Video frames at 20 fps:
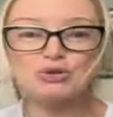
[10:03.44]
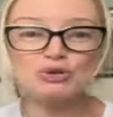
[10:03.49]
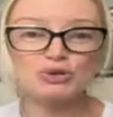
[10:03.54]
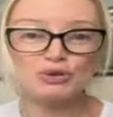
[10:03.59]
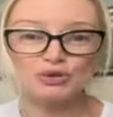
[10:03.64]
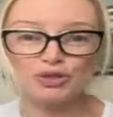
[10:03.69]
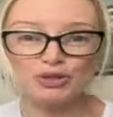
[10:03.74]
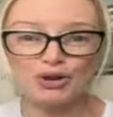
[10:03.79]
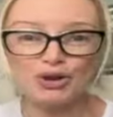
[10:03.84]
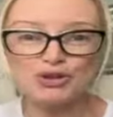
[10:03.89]

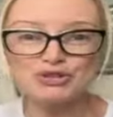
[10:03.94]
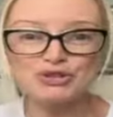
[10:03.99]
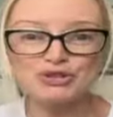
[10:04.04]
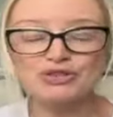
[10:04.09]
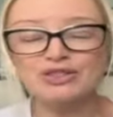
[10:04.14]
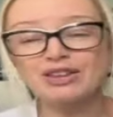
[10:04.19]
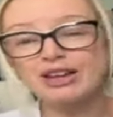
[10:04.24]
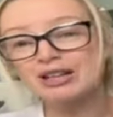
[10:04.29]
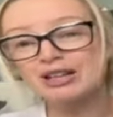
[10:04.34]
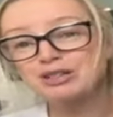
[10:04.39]
thoughts on
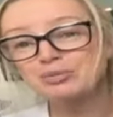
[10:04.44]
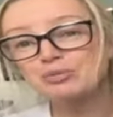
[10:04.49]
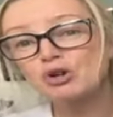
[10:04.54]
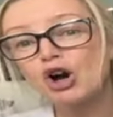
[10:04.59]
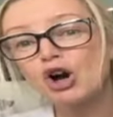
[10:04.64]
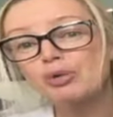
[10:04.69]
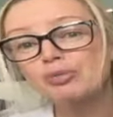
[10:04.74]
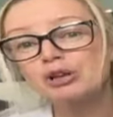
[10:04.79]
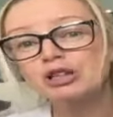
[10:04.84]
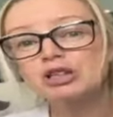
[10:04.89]
that, some
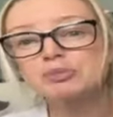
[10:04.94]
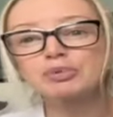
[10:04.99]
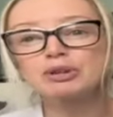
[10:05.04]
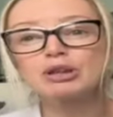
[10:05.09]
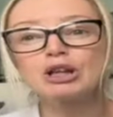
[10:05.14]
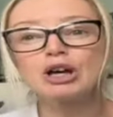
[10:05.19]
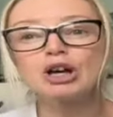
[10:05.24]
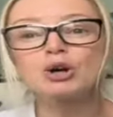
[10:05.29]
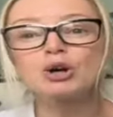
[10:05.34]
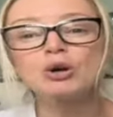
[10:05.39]
comments
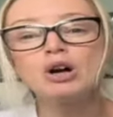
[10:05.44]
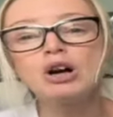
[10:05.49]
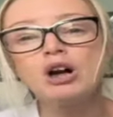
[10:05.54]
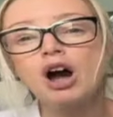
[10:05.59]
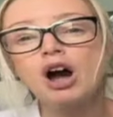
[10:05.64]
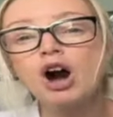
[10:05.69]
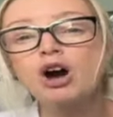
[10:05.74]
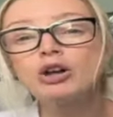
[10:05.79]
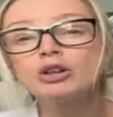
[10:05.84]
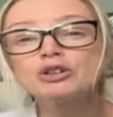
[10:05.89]
below.
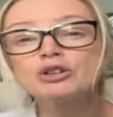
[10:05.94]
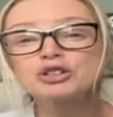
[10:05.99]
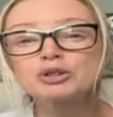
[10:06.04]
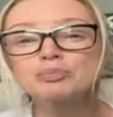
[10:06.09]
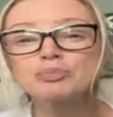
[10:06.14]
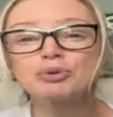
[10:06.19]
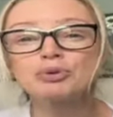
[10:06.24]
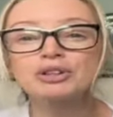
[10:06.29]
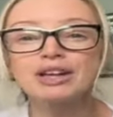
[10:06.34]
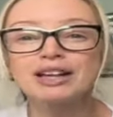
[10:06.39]
I'll also
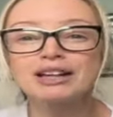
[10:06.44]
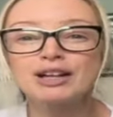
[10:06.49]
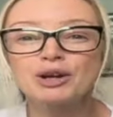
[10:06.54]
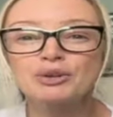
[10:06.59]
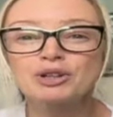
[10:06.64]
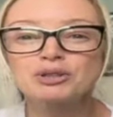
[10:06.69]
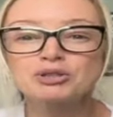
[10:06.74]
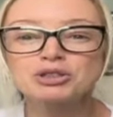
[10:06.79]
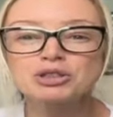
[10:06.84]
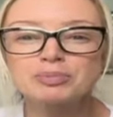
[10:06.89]
put that out
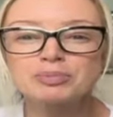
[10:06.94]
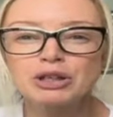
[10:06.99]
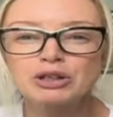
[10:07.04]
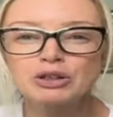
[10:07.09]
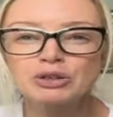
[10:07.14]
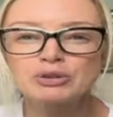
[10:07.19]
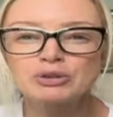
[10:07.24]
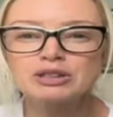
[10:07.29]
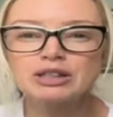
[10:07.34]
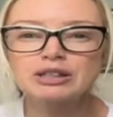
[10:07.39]
into my
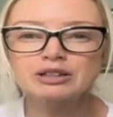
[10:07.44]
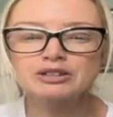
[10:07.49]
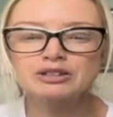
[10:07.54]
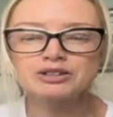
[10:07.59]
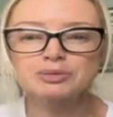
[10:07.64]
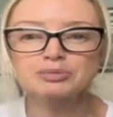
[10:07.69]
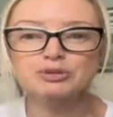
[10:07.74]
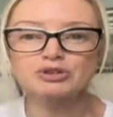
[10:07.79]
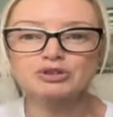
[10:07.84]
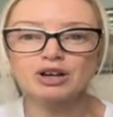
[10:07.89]
newsletter
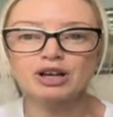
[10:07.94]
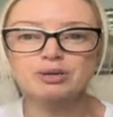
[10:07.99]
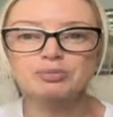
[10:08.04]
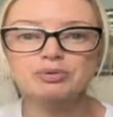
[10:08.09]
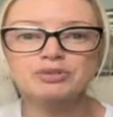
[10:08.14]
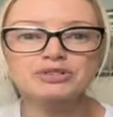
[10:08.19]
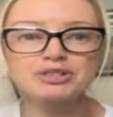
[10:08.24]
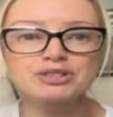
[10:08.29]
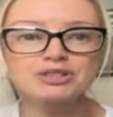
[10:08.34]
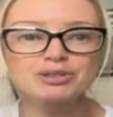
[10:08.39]

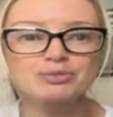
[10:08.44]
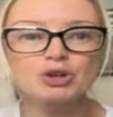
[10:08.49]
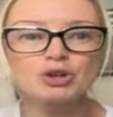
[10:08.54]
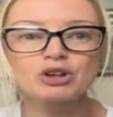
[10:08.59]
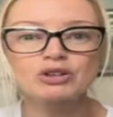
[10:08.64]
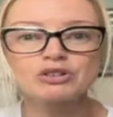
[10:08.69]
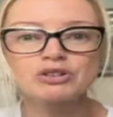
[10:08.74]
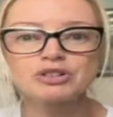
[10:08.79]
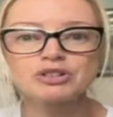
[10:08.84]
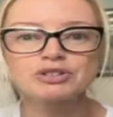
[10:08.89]
subscribers, because I'm
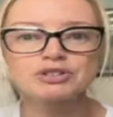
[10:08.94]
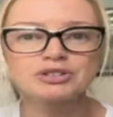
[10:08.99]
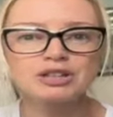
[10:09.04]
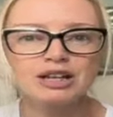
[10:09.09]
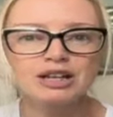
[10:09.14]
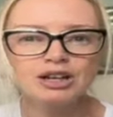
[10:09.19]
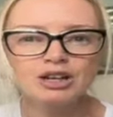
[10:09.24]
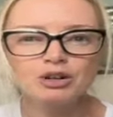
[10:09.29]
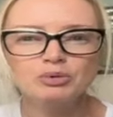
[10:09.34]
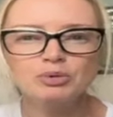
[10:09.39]
conscious
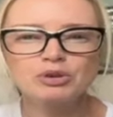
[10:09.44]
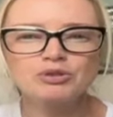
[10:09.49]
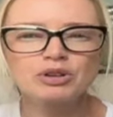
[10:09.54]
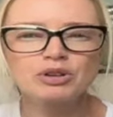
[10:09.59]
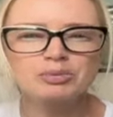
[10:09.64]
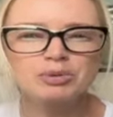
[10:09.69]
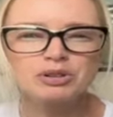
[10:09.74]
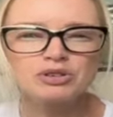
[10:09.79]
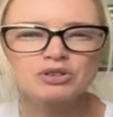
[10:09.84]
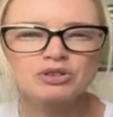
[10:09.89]
We've got
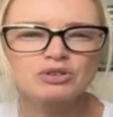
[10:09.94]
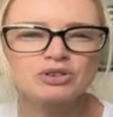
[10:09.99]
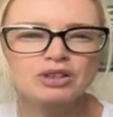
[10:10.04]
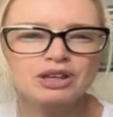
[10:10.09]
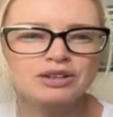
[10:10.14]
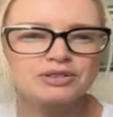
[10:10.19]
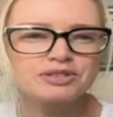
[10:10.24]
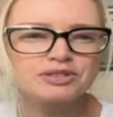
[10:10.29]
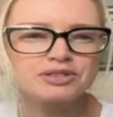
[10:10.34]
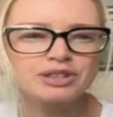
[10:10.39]
about
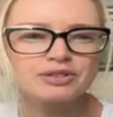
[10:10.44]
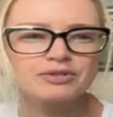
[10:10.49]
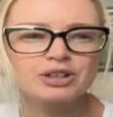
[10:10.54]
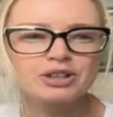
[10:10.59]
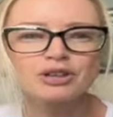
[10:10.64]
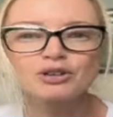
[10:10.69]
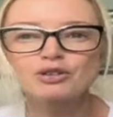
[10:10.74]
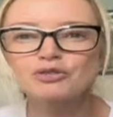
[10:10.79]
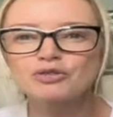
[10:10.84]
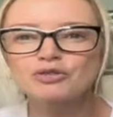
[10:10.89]

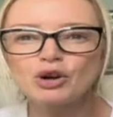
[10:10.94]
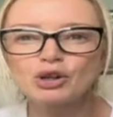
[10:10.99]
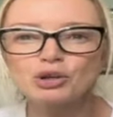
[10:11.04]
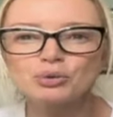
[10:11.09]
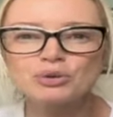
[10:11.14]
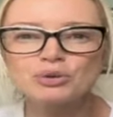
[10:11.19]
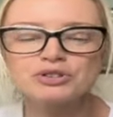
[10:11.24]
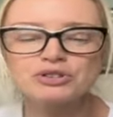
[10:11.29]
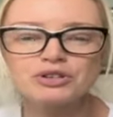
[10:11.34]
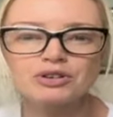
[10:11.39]
2,700
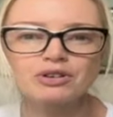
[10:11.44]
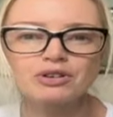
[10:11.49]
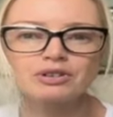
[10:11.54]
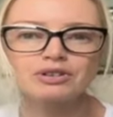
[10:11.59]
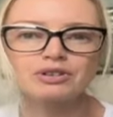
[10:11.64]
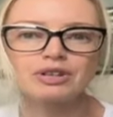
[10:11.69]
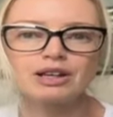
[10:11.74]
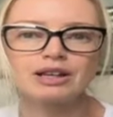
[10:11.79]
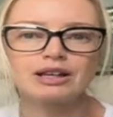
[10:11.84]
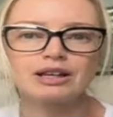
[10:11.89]
followers on,
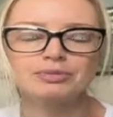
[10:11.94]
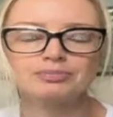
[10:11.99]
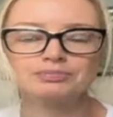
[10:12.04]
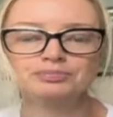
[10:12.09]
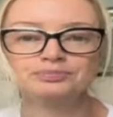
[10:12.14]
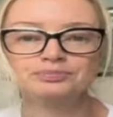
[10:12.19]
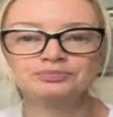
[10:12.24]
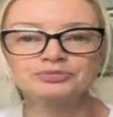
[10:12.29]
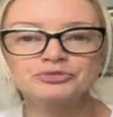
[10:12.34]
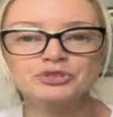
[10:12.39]

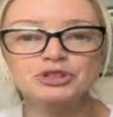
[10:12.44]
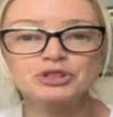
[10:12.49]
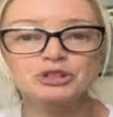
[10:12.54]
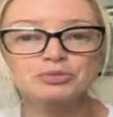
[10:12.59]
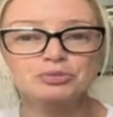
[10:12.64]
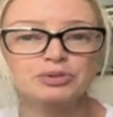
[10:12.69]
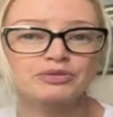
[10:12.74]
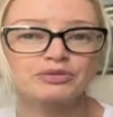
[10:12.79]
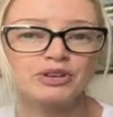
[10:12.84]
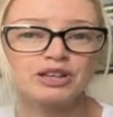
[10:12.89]
excuse
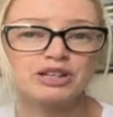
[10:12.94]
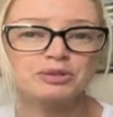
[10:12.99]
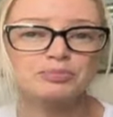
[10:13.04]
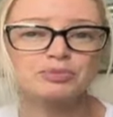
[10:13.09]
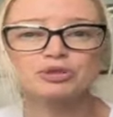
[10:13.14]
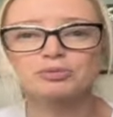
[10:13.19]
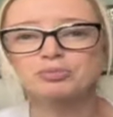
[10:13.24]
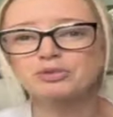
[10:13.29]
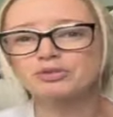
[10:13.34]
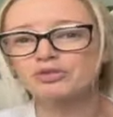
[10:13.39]
me,
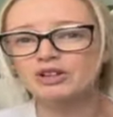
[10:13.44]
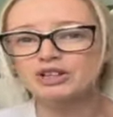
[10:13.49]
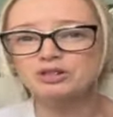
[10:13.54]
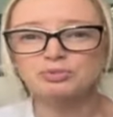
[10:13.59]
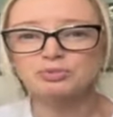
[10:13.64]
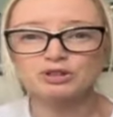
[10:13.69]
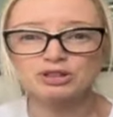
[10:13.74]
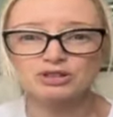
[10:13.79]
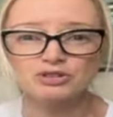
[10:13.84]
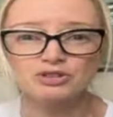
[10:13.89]
Facebook, but
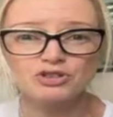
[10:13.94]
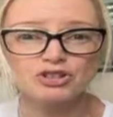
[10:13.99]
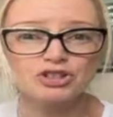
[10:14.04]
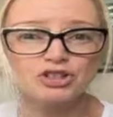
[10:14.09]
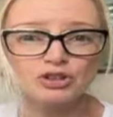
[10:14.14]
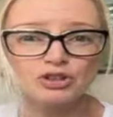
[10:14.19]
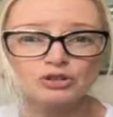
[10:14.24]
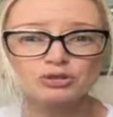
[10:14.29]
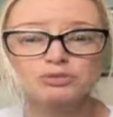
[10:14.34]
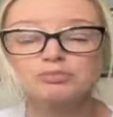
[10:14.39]
Facebook doesn't
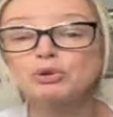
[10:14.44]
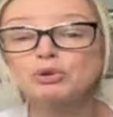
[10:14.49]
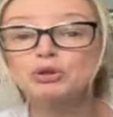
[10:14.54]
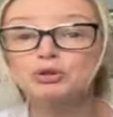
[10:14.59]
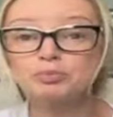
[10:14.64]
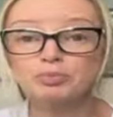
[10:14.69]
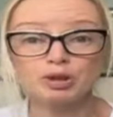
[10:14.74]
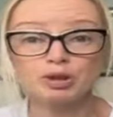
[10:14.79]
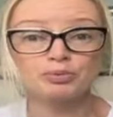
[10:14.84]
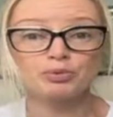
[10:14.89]
show
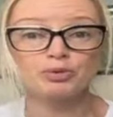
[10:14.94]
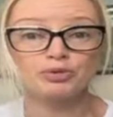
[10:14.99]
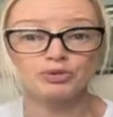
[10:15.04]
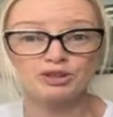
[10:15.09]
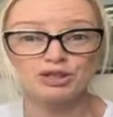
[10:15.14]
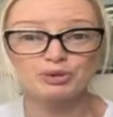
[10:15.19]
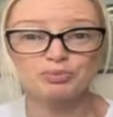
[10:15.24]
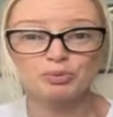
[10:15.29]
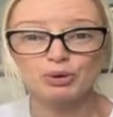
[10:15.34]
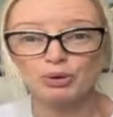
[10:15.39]
most people
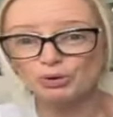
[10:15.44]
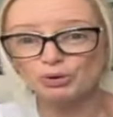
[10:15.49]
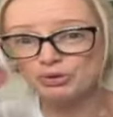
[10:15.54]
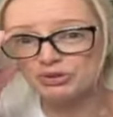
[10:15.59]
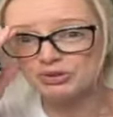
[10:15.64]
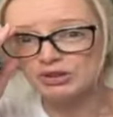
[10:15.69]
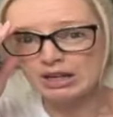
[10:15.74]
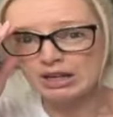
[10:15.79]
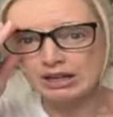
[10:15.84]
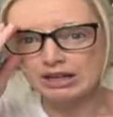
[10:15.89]
these posts
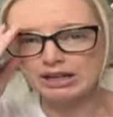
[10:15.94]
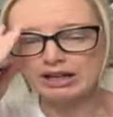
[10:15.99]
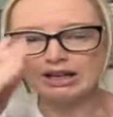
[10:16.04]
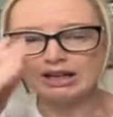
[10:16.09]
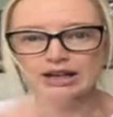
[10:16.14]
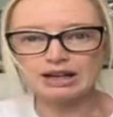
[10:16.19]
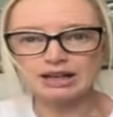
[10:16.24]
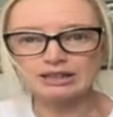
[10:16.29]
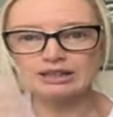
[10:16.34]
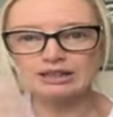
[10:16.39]

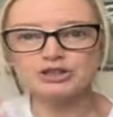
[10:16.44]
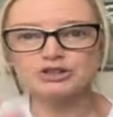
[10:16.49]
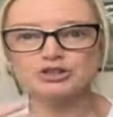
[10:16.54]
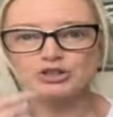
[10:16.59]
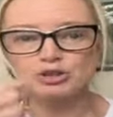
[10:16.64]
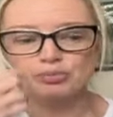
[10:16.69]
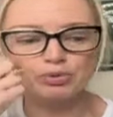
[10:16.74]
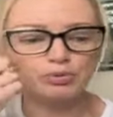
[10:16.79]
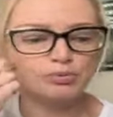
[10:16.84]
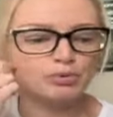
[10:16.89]
unless you
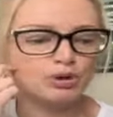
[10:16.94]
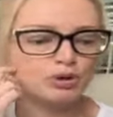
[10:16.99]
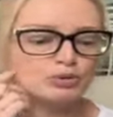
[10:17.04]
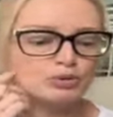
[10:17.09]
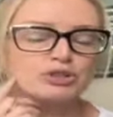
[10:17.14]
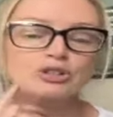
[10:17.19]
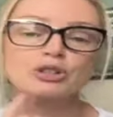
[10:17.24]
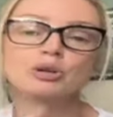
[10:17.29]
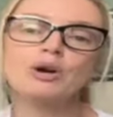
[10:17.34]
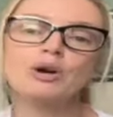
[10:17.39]
promote.
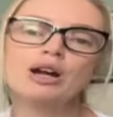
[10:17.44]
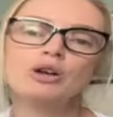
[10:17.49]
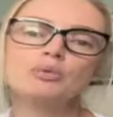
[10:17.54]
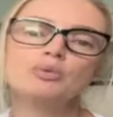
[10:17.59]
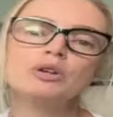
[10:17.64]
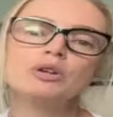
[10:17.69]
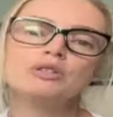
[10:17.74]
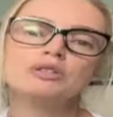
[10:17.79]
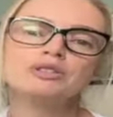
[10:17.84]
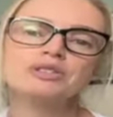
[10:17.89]
So I
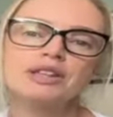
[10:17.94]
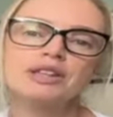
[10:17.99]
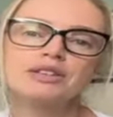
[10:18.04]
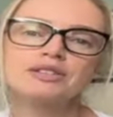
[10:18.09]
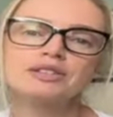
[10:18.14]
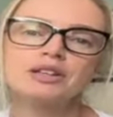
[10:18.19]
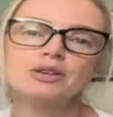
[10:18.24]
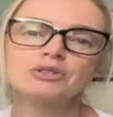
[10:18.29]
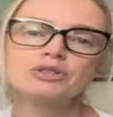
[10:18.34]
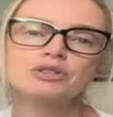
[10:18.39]
will send this
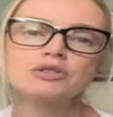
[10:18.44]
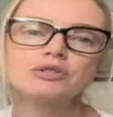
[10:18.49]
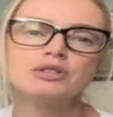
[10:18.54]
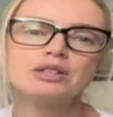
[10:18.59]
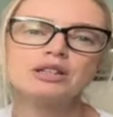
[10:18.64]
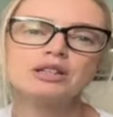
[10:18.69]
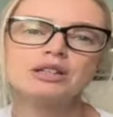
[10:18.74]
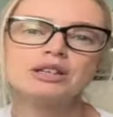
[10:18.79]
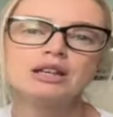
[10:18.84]
out to the